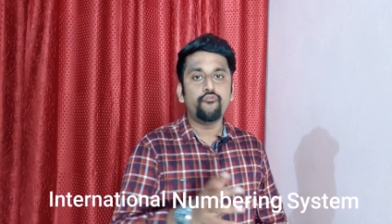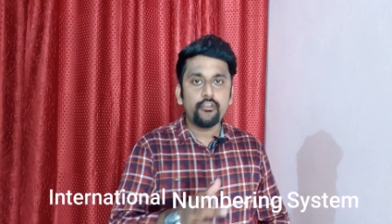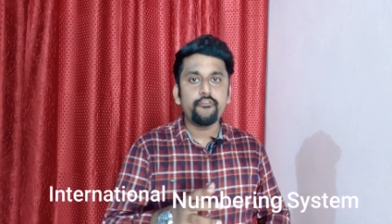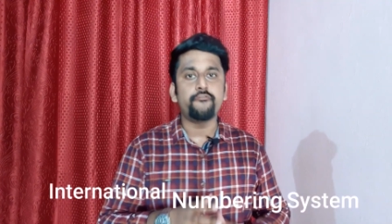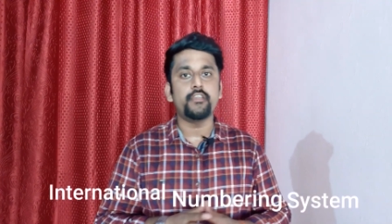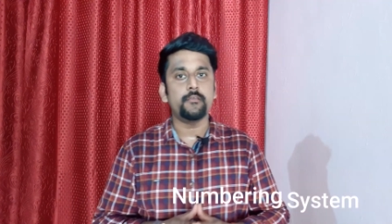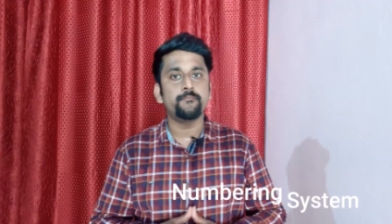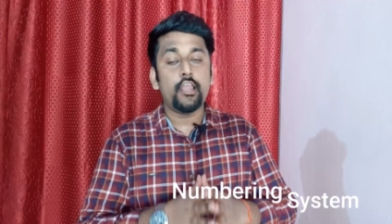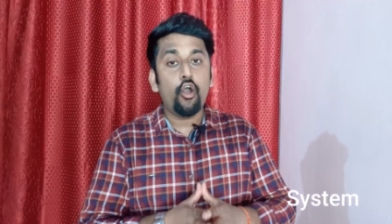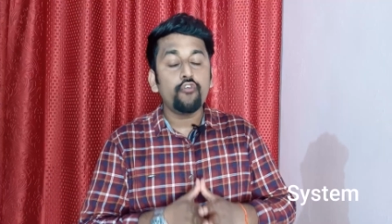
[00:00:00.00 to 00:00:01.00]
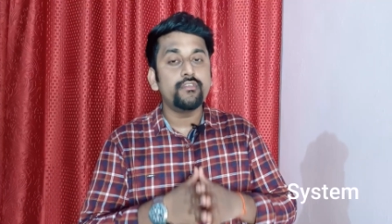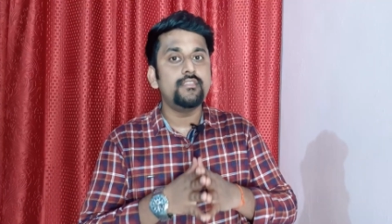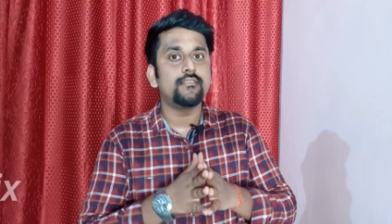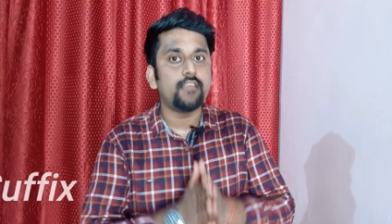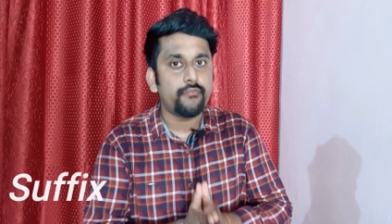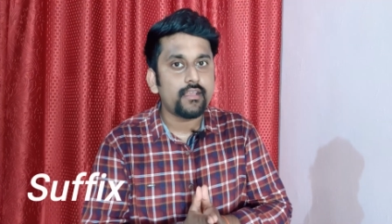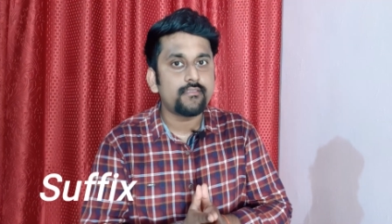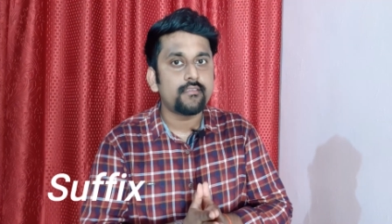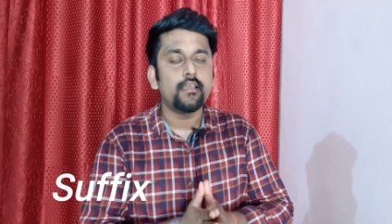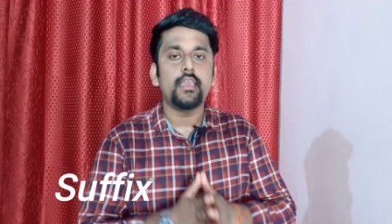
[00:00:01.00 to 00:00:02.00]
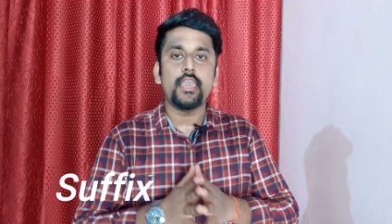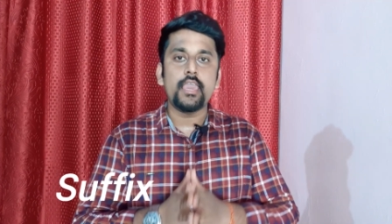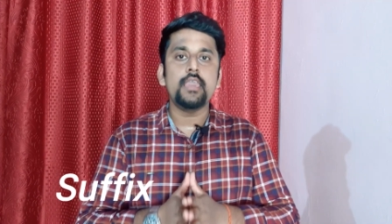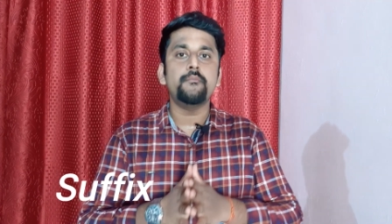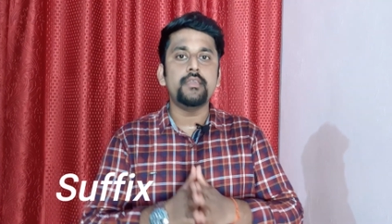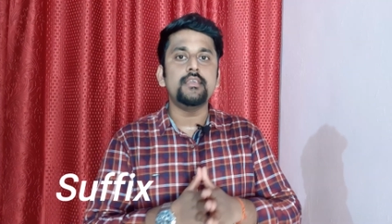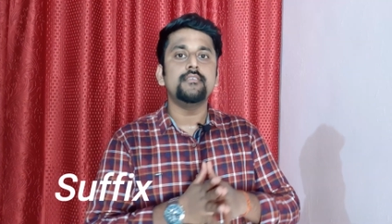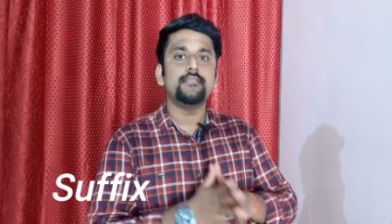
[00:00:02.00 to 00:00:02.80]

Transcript: one fifty, along with the suffix A, B,